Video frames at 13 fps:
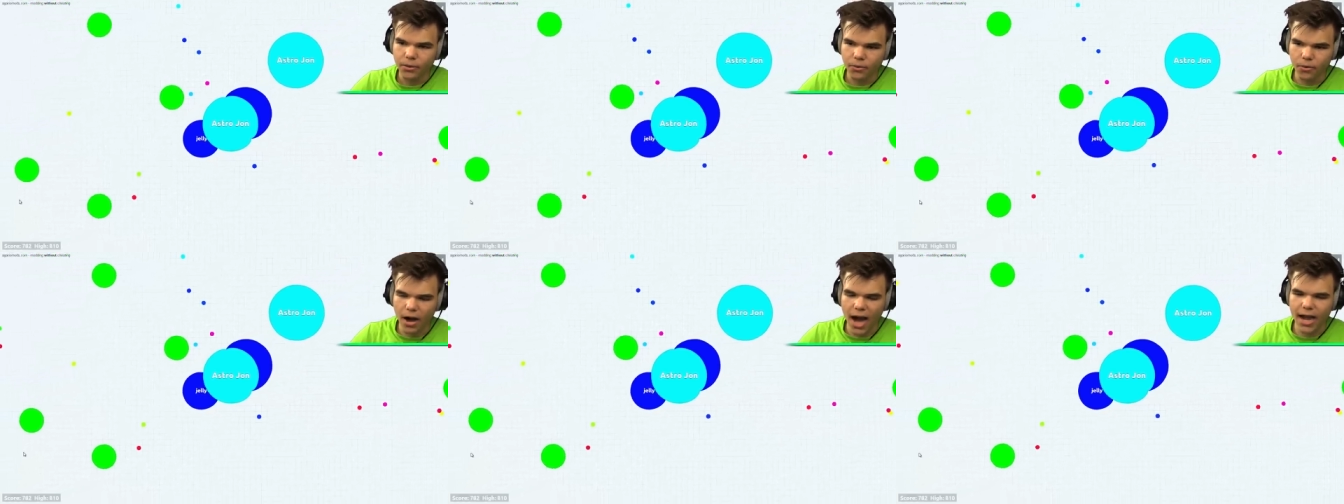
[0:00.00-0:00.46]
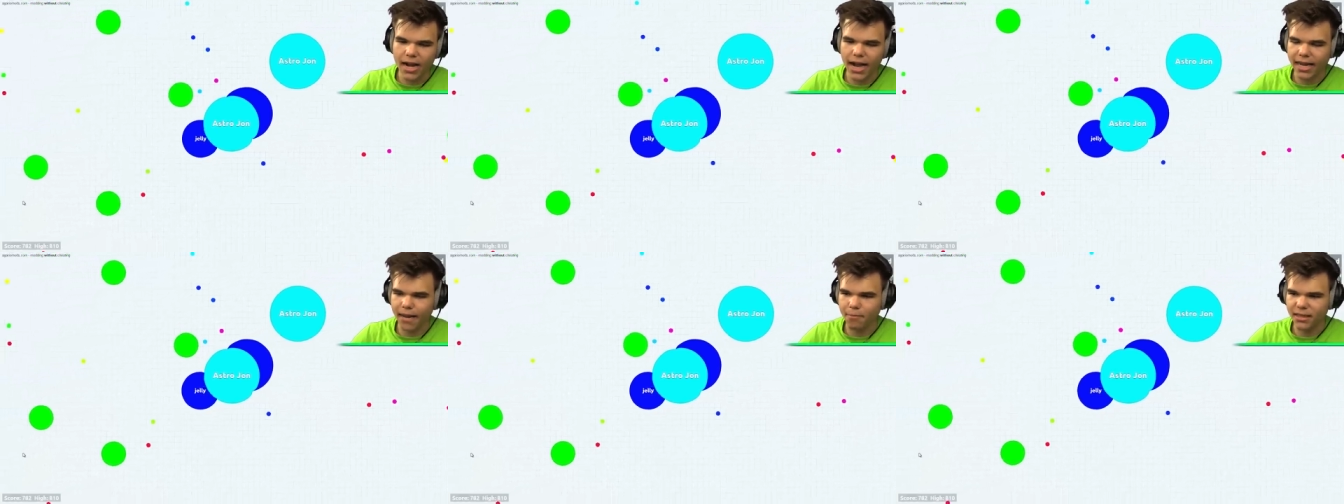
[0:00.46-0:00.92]
Why did
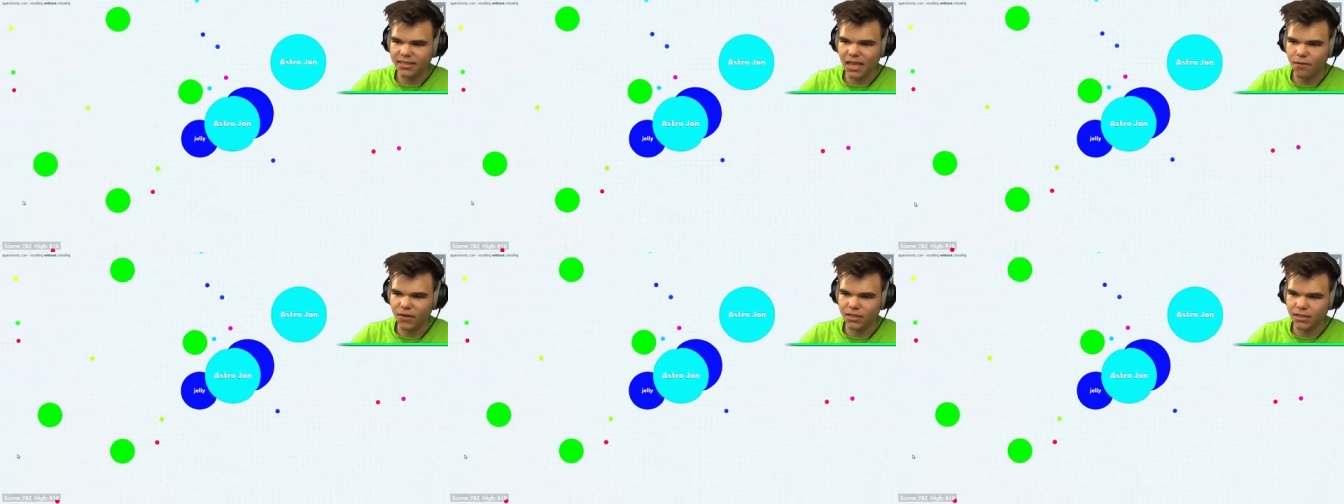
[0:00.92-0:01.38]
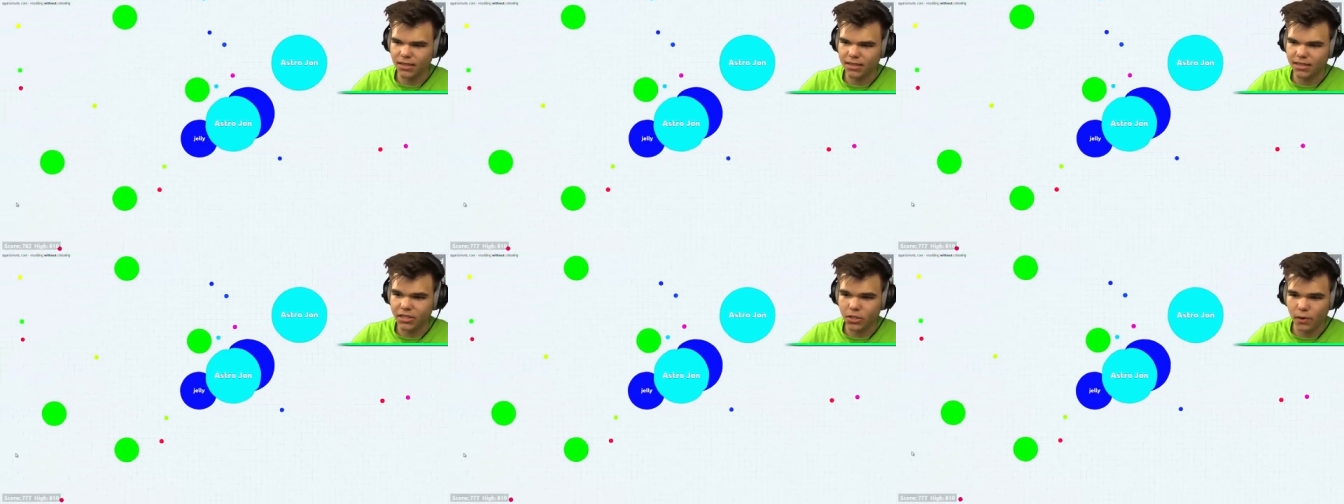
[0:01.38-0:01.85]
I get myself into
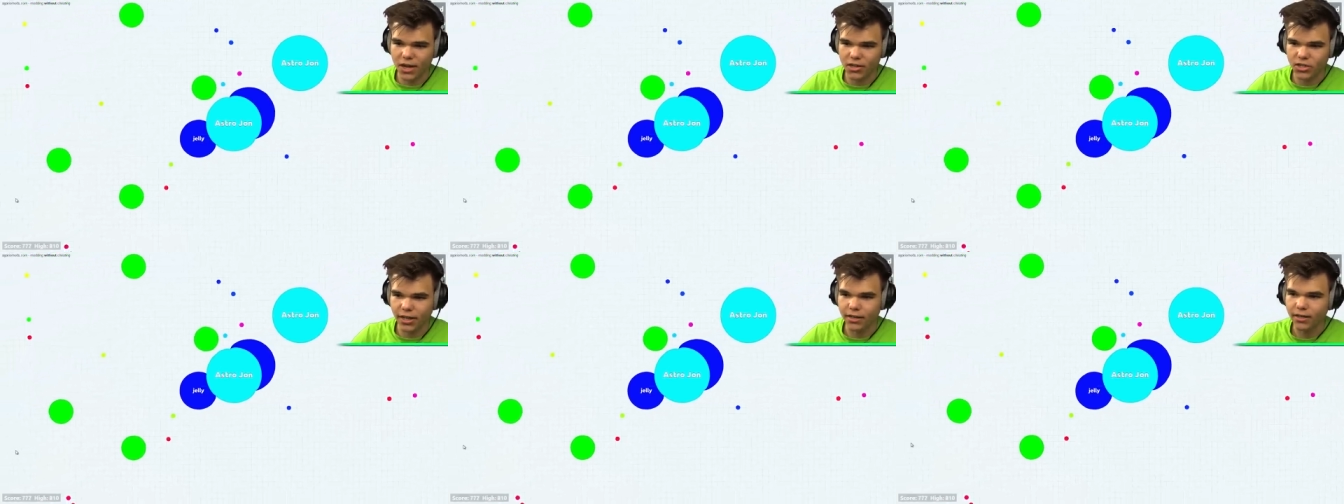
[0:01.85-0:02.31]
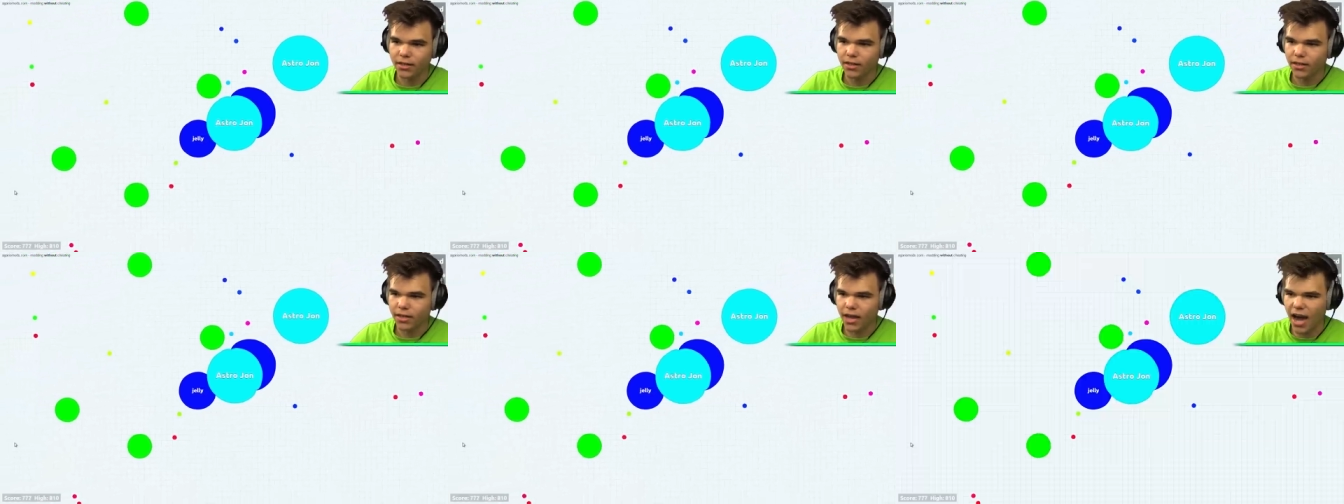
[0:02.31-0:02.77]
this situation?
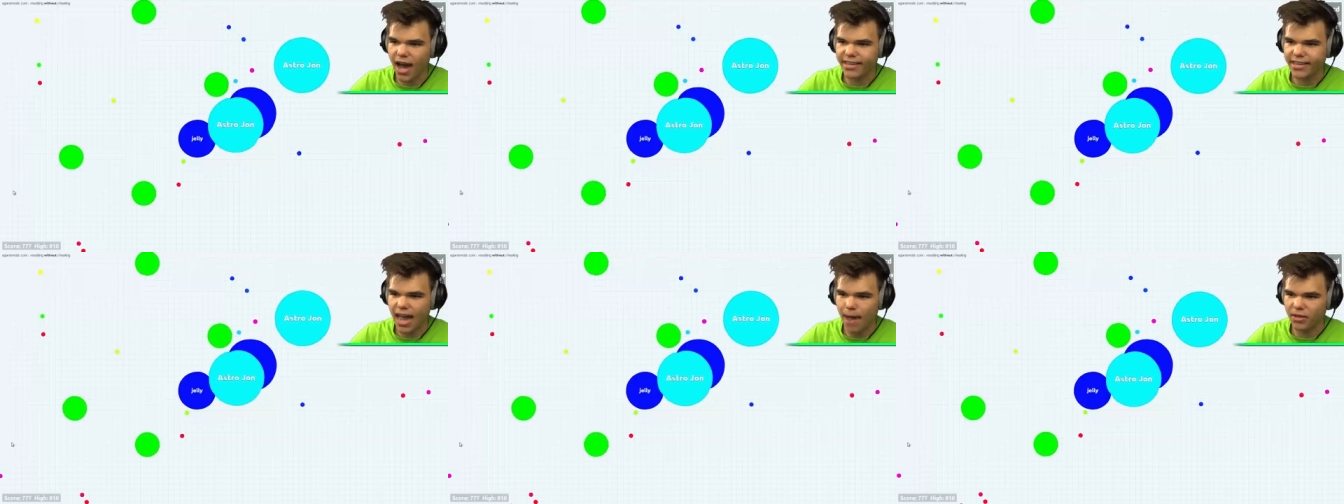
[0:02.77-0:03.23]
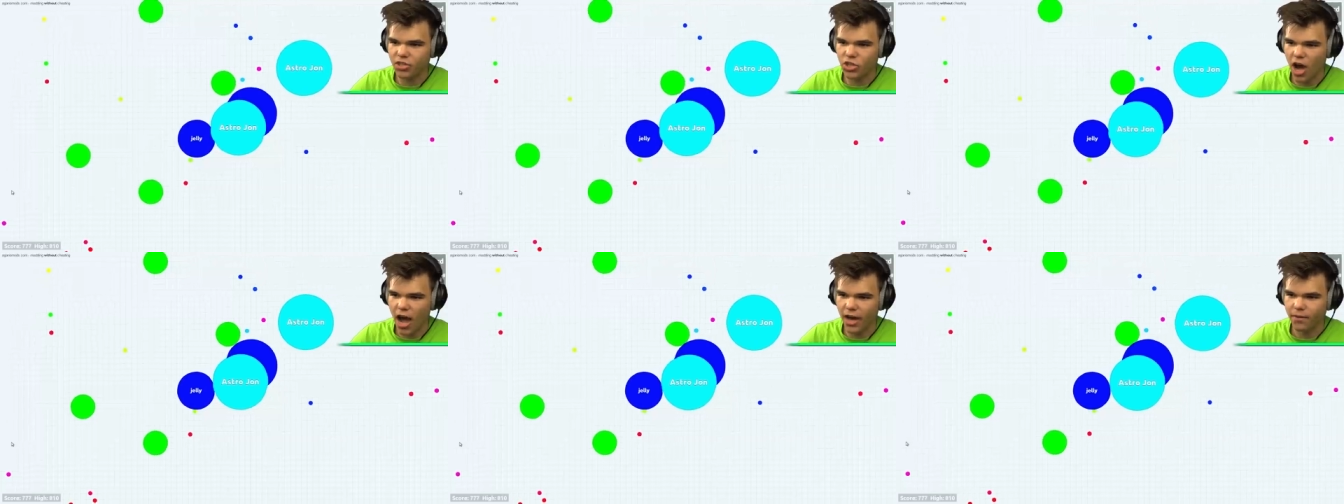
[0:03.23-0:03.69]
God damn it,
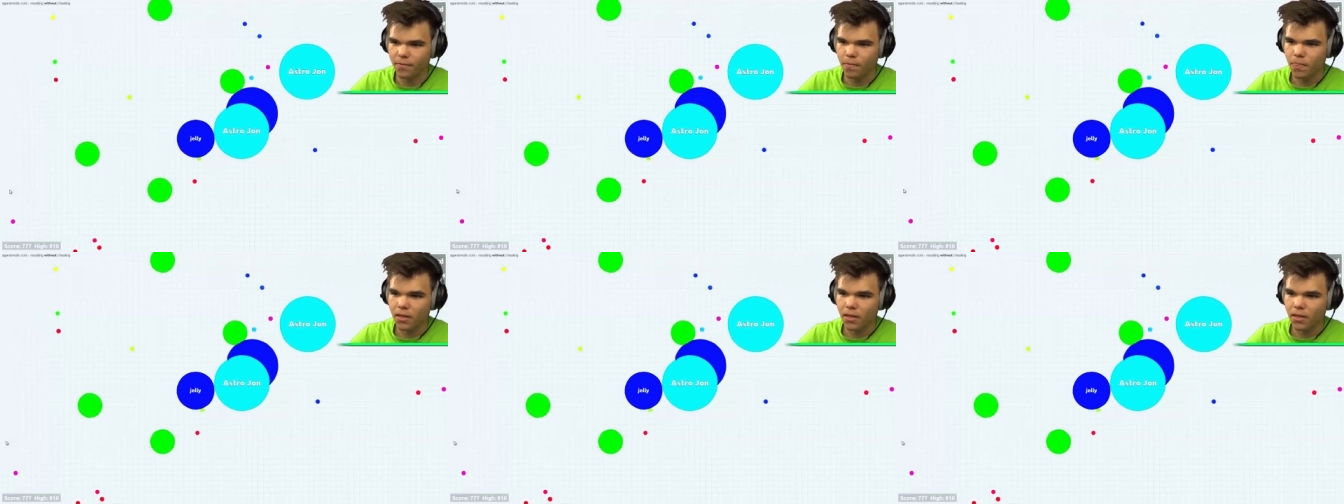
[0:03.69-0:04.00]
John.